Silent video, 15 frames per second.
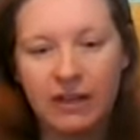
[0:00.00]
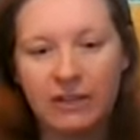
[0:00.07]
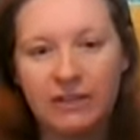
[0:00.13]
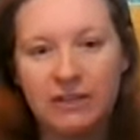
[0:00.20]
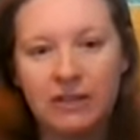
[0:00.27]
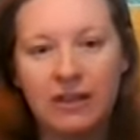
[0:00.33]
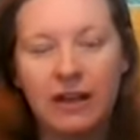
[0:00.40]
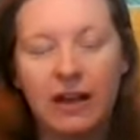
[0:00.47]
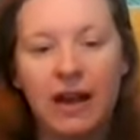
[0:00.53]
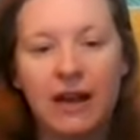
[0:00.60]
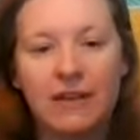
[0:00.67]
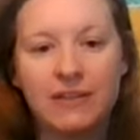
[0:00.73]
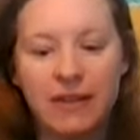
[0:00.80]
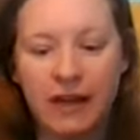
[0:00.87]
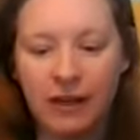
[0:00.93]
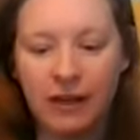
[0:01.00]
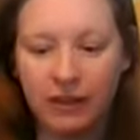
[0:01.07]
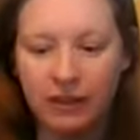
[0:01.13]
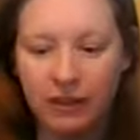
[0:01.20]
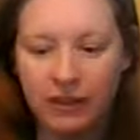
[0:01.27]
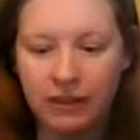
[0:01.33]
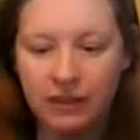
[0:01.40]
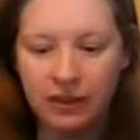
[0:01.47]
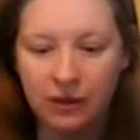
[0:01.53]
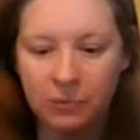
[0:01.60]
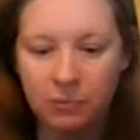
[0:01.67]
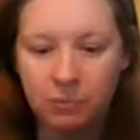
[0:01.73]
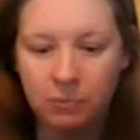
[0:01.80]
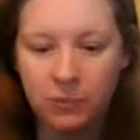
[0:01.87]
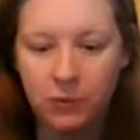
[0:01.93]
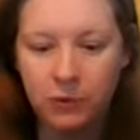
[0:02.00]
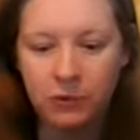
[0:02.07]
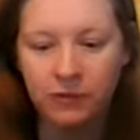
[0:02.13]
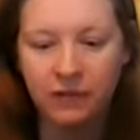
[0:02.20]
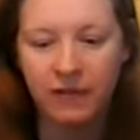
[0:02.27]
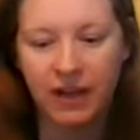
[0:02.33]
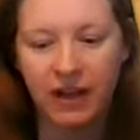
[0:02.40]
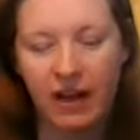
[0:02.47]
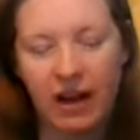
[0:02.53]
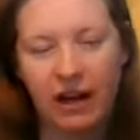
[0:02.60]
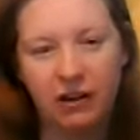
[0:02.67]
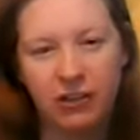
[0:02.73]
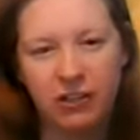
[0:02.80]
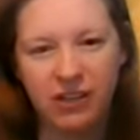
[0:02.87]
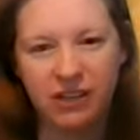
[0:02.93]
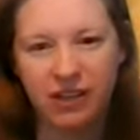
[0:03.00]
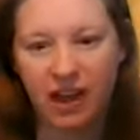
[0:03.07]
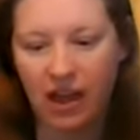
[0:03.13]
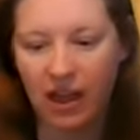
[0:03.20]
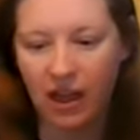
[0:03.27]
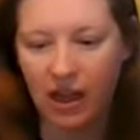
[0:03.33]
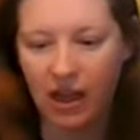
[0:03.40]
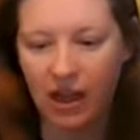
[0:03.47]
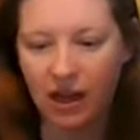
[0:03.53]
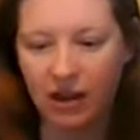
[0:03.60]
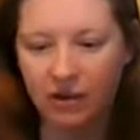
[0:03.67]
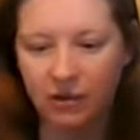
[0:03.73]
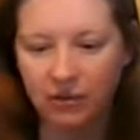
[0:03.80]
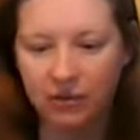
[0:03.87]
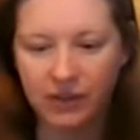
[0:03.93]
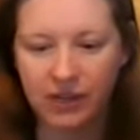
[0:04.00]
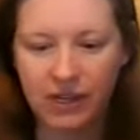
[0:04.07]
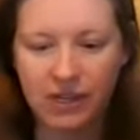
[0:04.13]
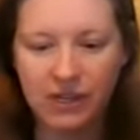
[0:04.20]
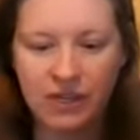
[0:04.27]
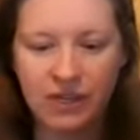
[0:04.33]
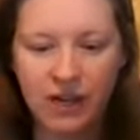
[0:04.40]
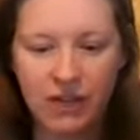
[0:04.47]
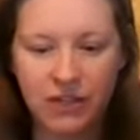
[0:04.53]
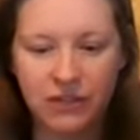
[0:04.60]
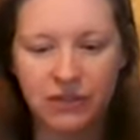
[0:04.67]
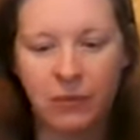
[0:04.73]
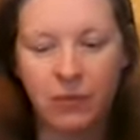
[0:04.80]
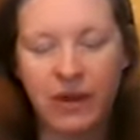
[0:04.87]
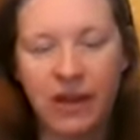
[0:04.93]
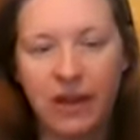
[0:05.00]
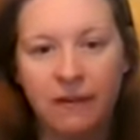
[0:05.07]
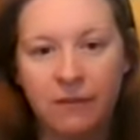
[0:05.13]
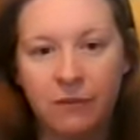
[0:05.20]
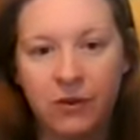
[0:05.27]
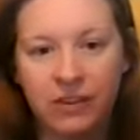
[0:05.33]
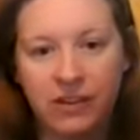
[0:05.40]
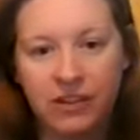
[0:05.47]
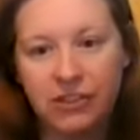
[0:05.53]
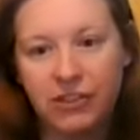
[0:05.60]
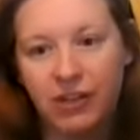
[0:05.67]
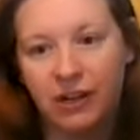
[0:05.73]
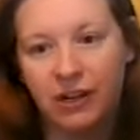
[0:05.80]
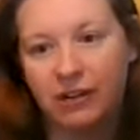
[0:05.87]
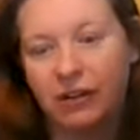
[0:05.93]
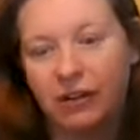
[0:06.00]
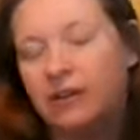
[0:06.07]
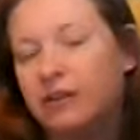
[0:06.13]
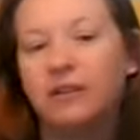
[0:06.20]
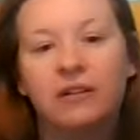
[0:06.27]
And exhale, it's going to move that energy, that health, connection that we have with each other.